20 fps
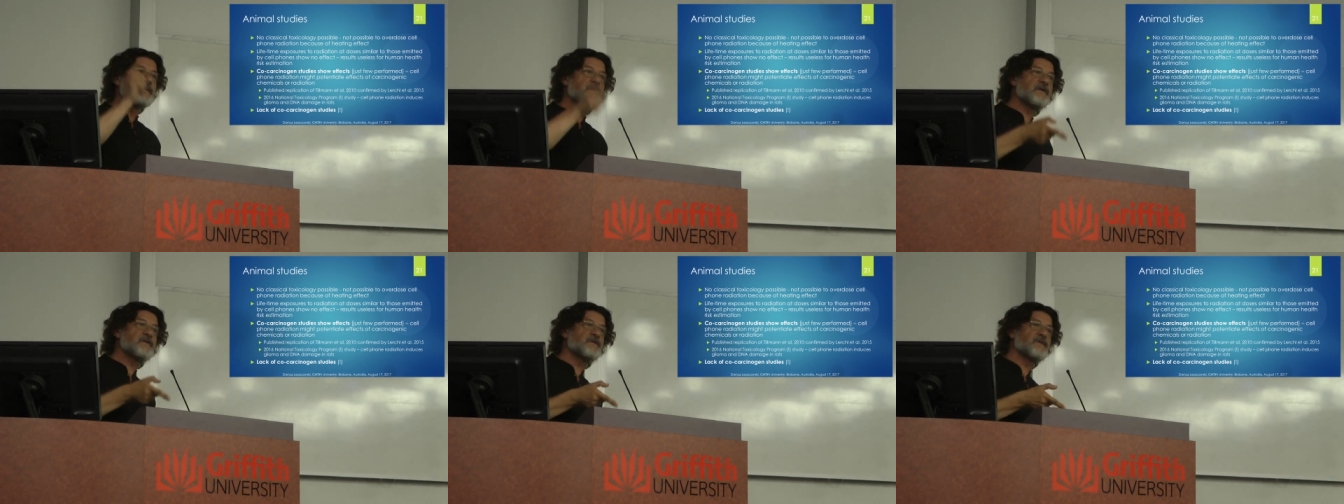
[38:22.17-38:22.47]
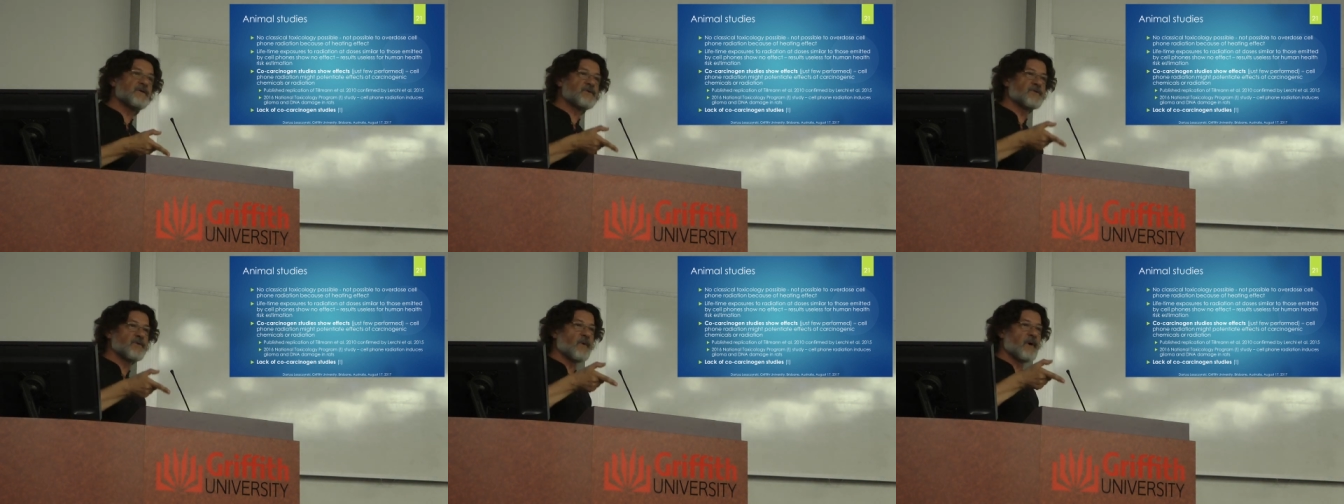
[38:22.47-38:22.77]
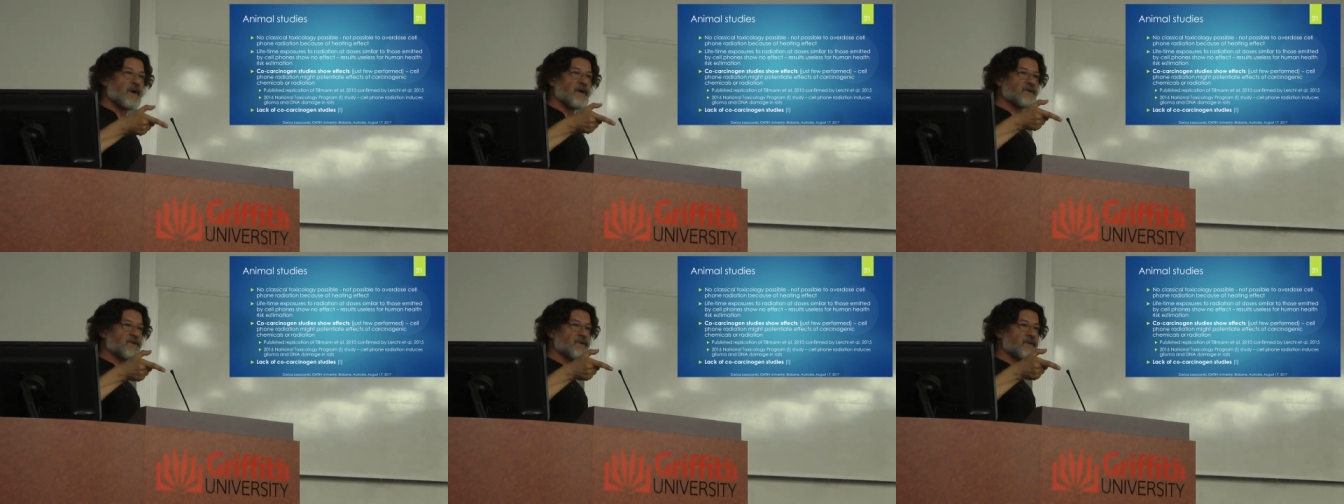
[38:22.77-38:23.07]
In this
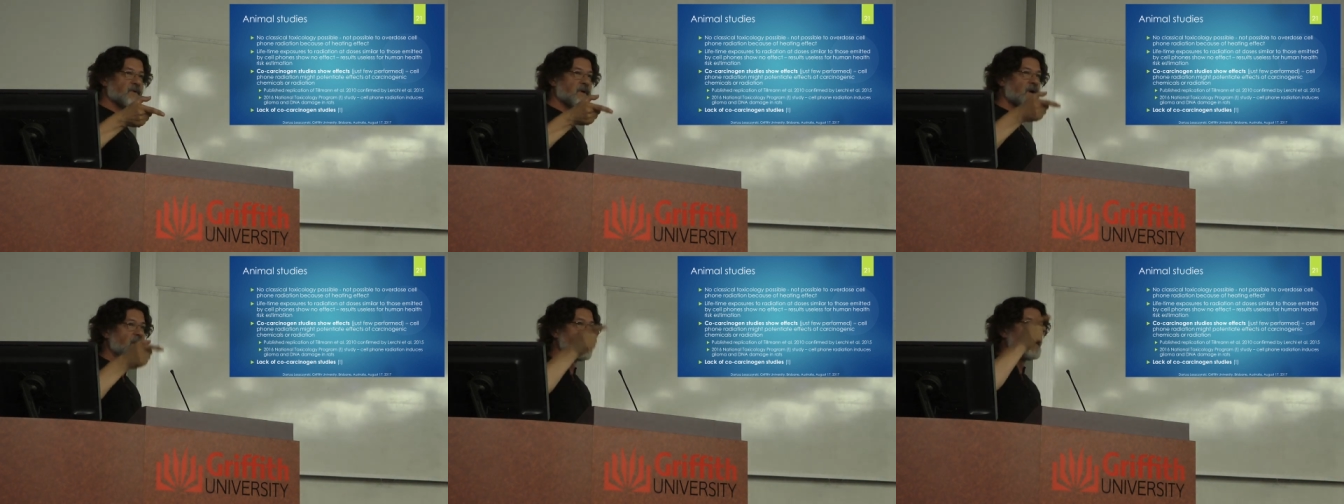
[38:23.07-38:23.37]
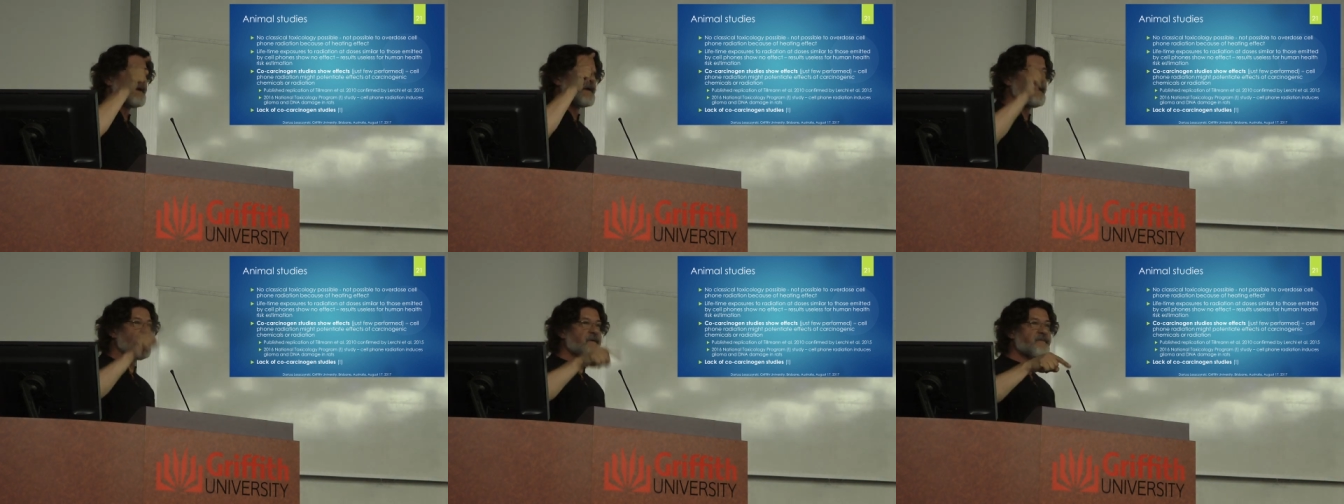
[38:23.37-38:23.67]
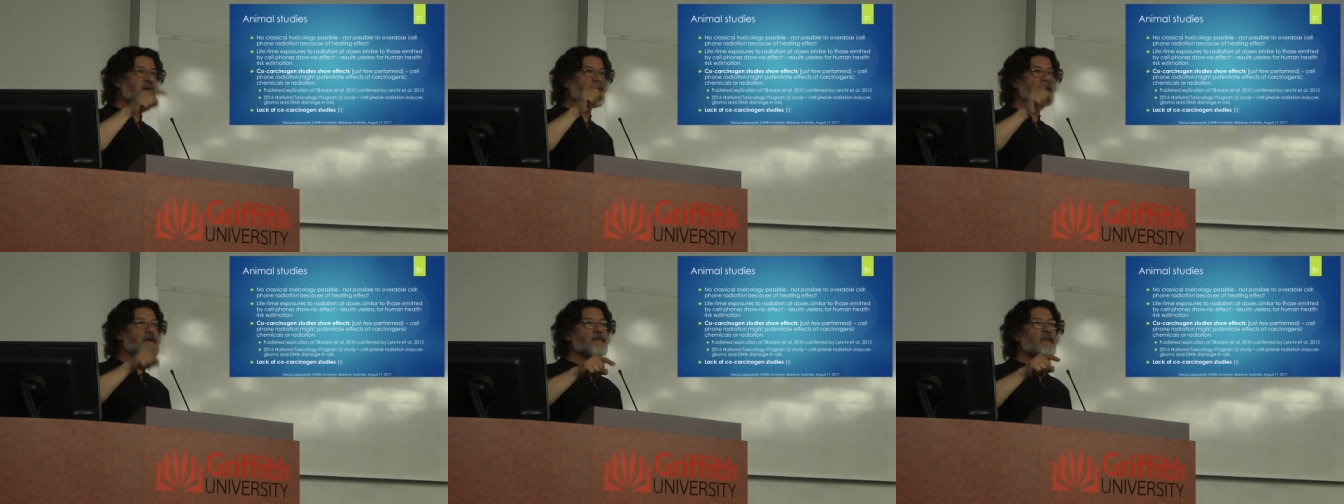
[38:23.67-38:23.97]
situation,
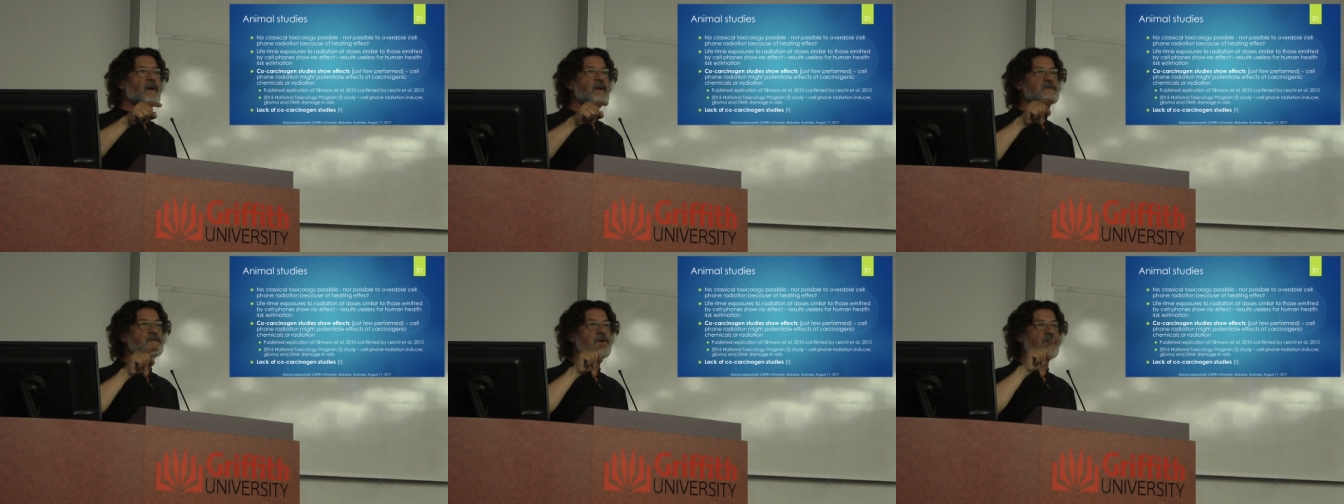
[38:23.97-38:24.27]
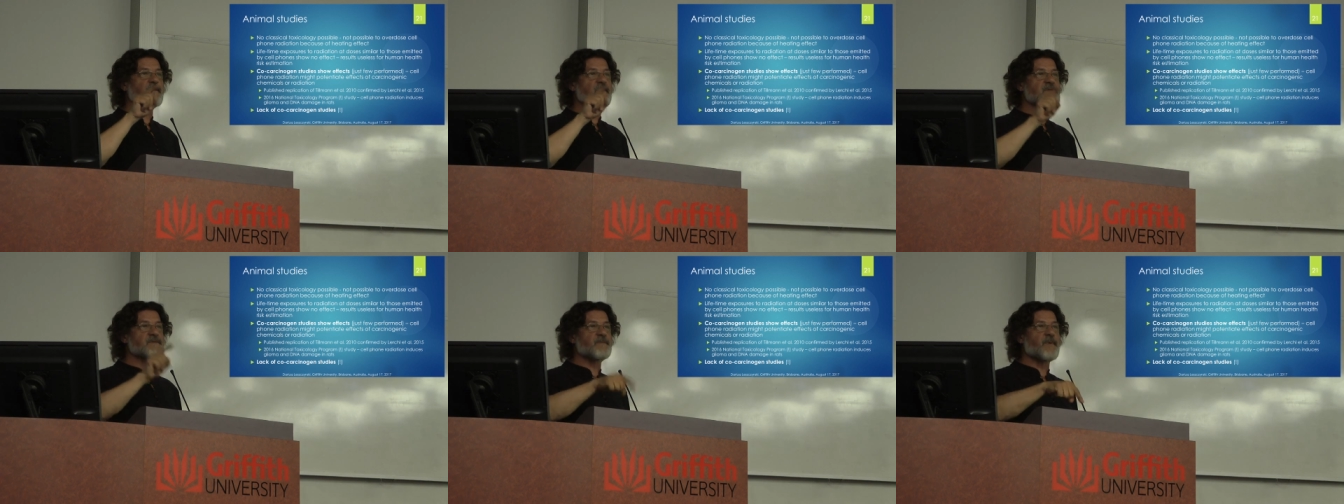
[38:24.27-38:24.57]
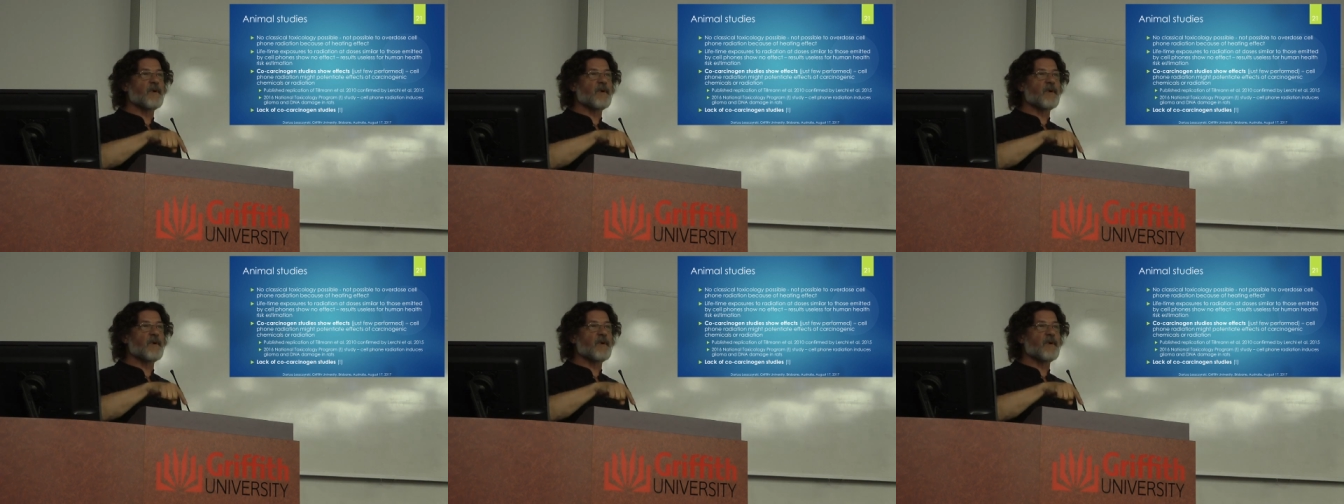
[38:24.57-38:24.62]
if animals are